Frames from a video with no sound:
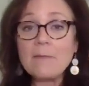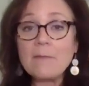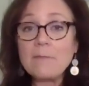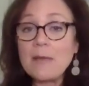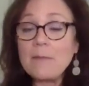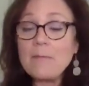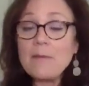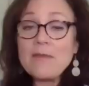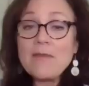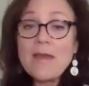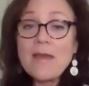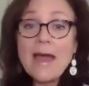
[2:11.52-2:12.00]

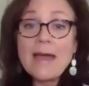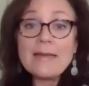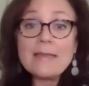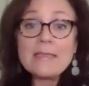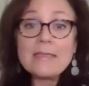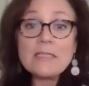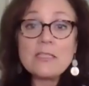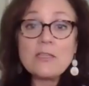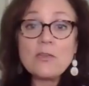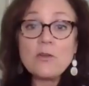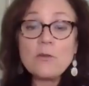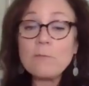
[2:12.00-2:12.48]
Maybe that
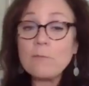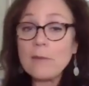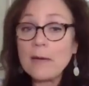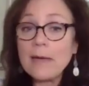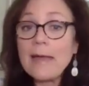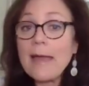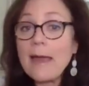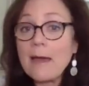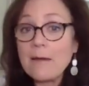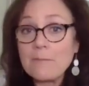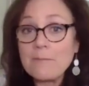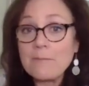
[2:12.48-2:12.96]
is your
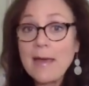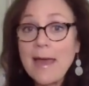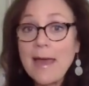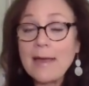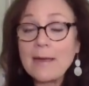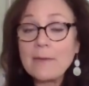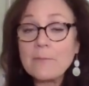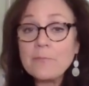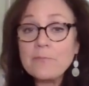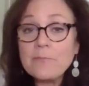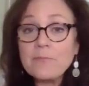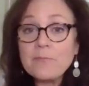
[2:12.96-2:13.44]
bug out
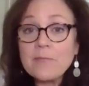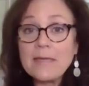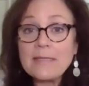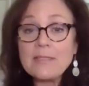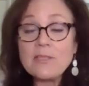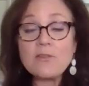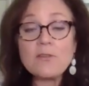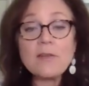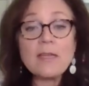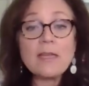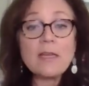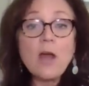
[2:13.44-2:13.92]
bag.
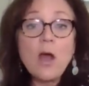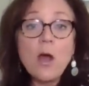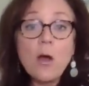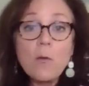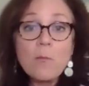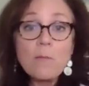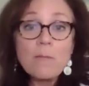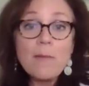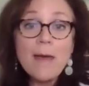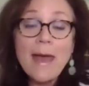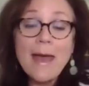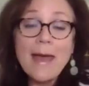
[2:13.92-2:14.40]
It's your get
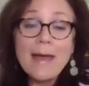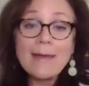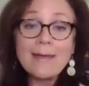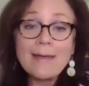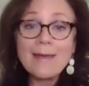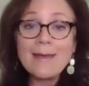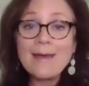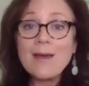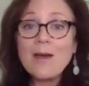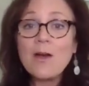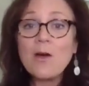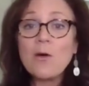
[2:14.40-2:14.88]
home bag,
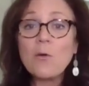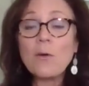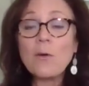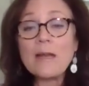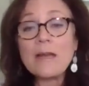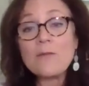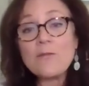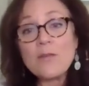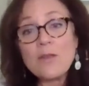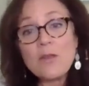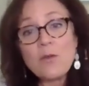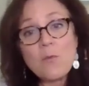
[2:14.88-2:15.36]

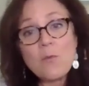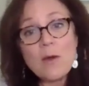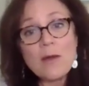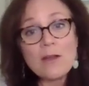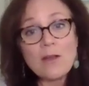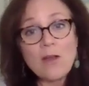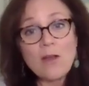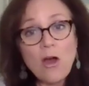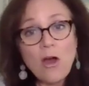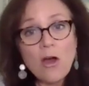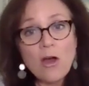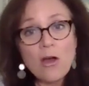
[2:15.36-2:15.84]
whatever you want
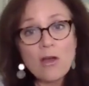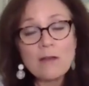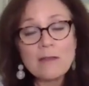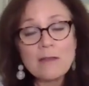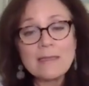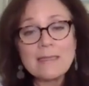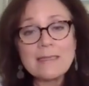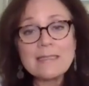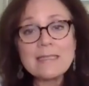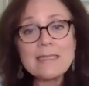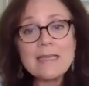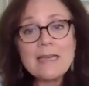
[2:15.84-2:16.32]
to call
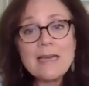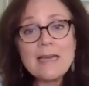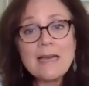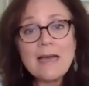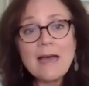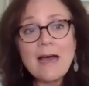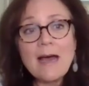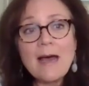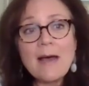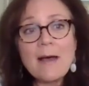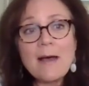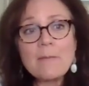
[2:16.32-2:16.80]
it.
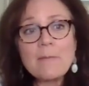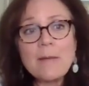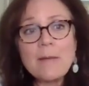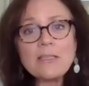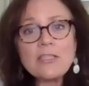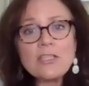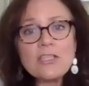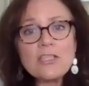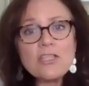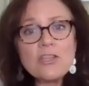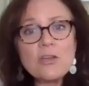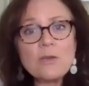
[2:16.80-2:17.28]
I
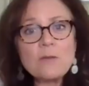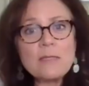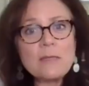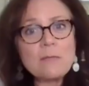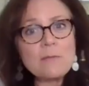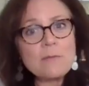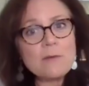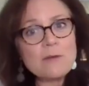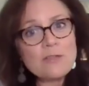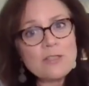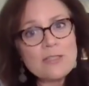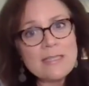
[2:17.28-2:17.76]
just chose
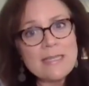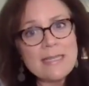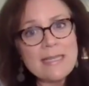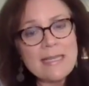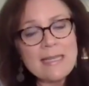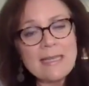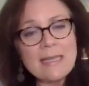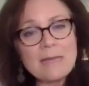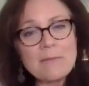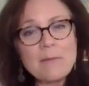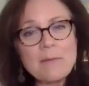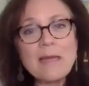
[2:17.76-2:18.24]
emergency
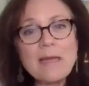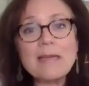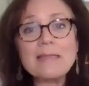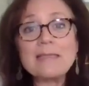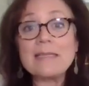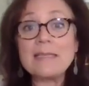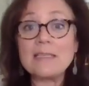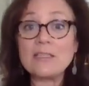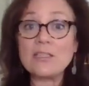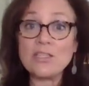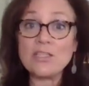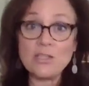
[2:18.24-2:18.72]
kit because
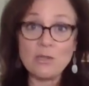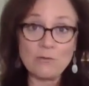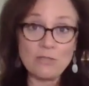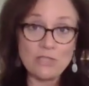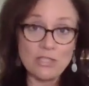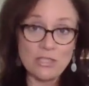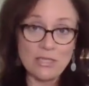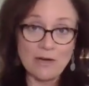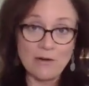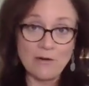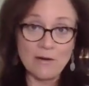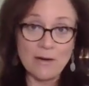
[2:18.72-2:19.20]
it is so
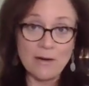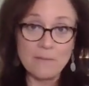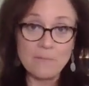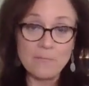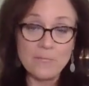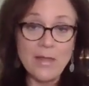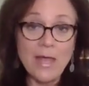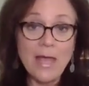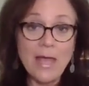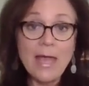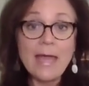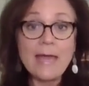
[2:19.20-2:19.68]
generic.
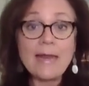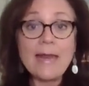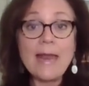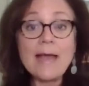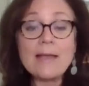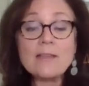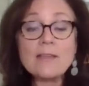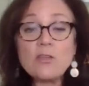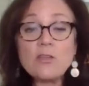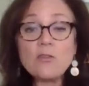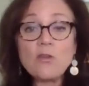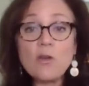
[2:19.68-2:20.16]
And
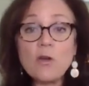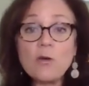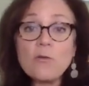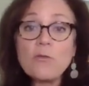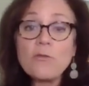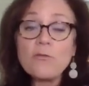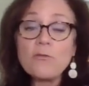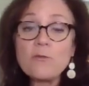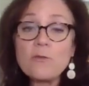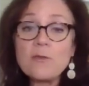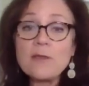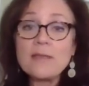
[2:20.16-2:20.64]
as you go
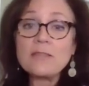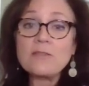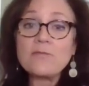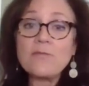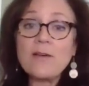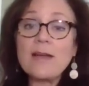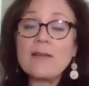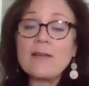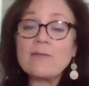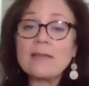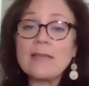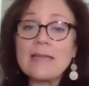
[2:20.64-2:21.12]
through these
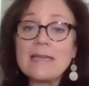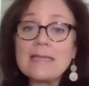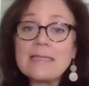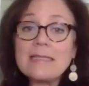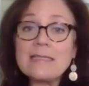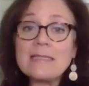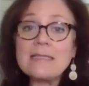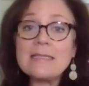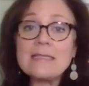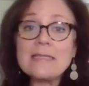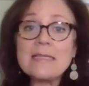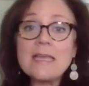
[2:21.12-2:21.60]
5
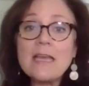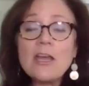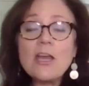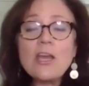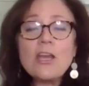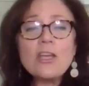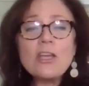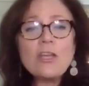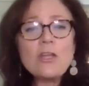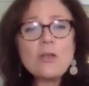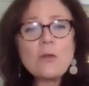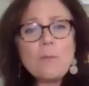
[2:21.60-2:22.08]
lessons,
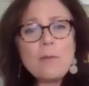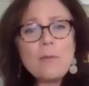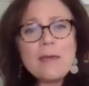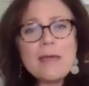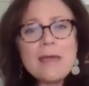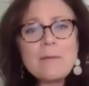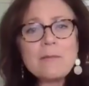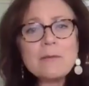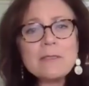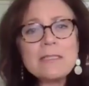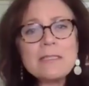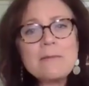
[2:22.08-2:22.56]
you'll
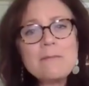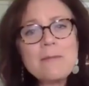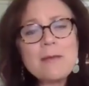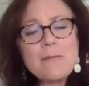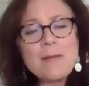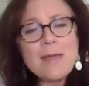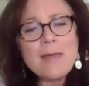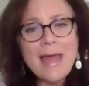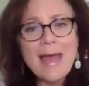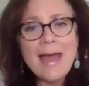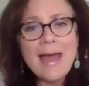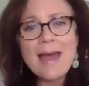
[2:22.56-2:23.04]
be able to
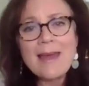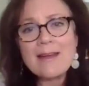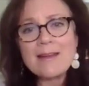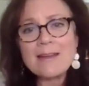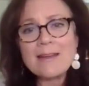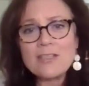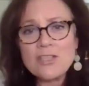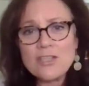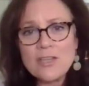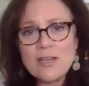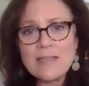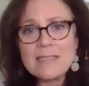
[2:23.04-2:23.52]
maybe add
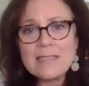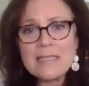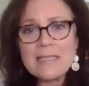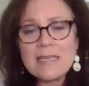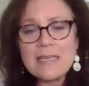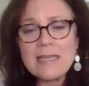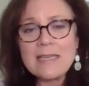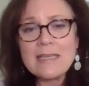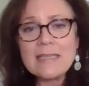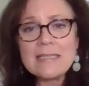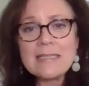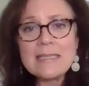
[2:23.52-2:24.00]
and adjust
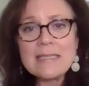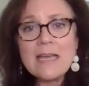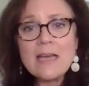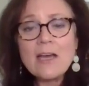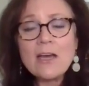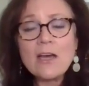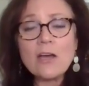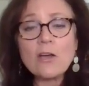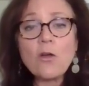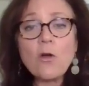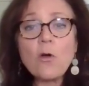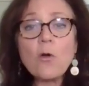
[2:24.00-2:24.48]
things
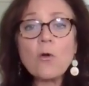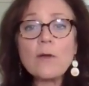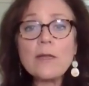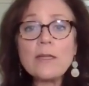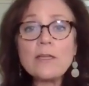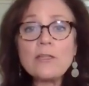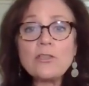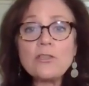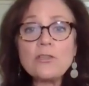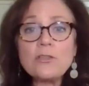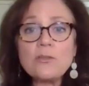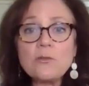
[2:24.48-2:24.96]

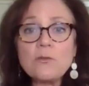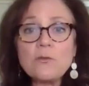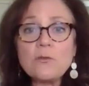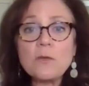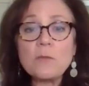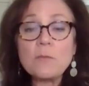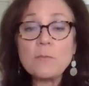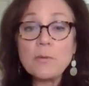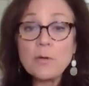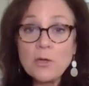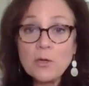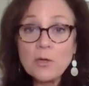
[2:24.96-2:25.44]
according to
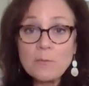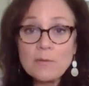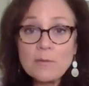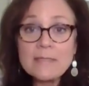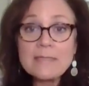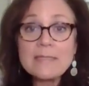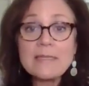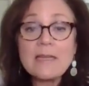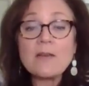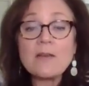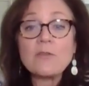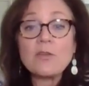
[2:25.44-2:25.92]
the
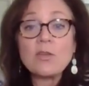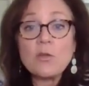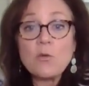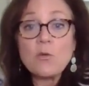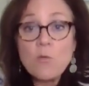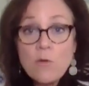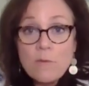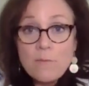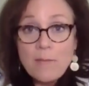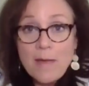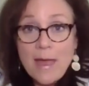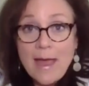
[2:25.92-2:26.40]
purpose of
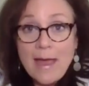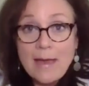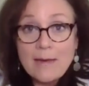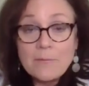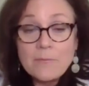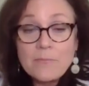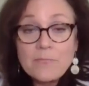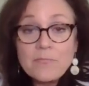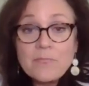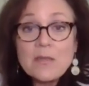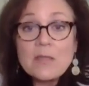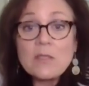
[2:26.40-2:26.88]
your bag.
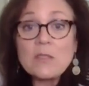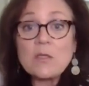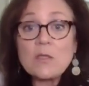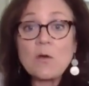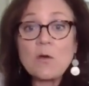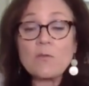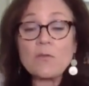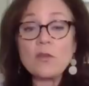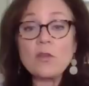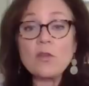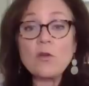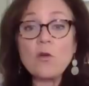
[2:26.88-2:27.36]

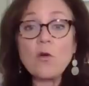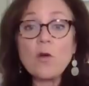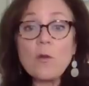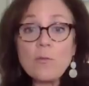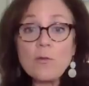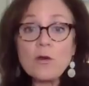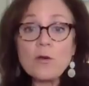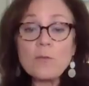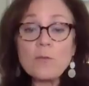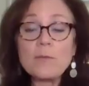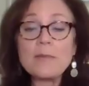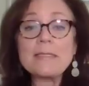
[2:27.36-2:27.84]
So if your
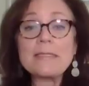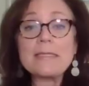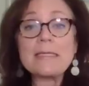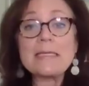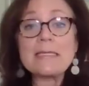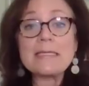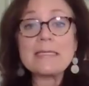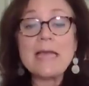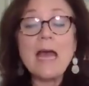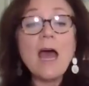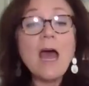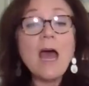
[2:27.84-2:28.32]
purpose
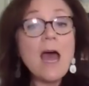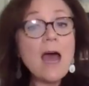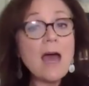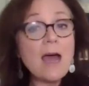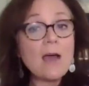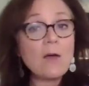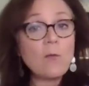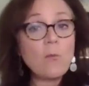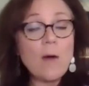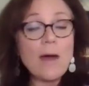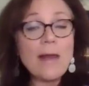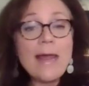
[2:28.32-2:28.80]
is,
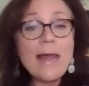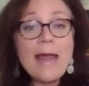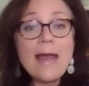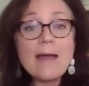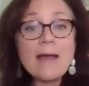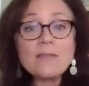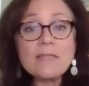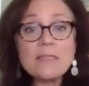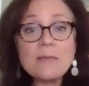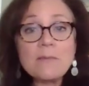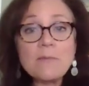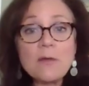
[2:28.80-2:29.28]
I want to
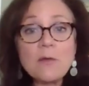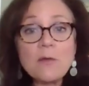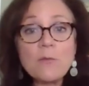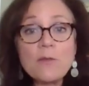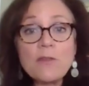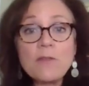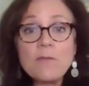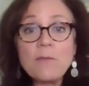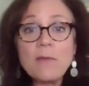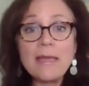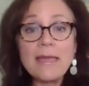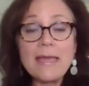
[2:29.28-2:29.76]
have something
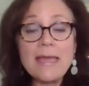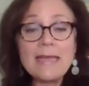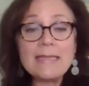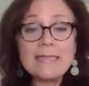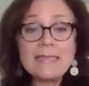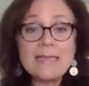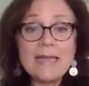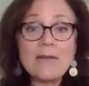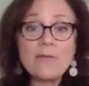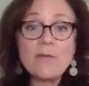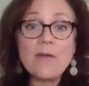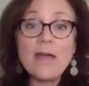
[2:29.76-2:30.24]
with me in
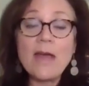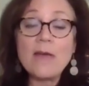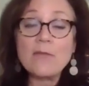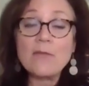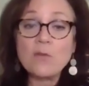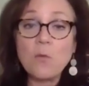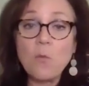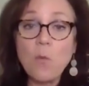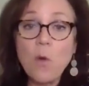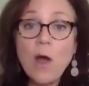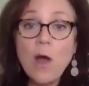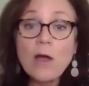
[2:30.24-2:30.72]
case I ever have
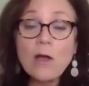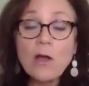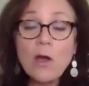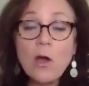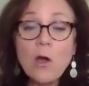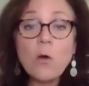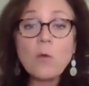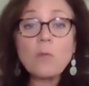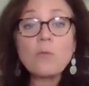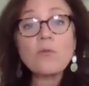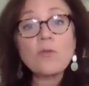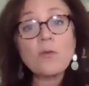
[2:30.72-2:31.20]
to walk
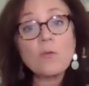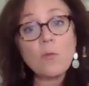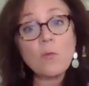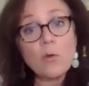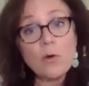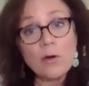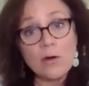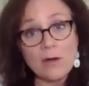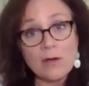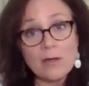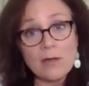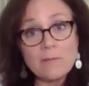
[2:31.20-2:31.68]
home from
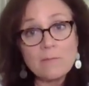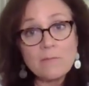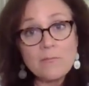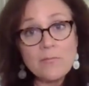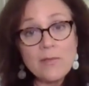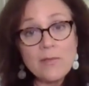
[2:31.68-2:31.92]
work,